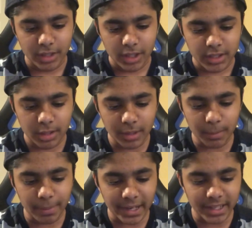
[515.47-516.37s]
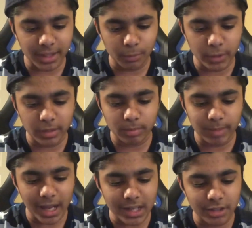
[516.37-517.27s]
See, we
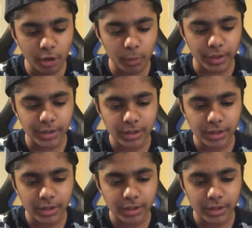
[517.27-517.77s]
packed no one.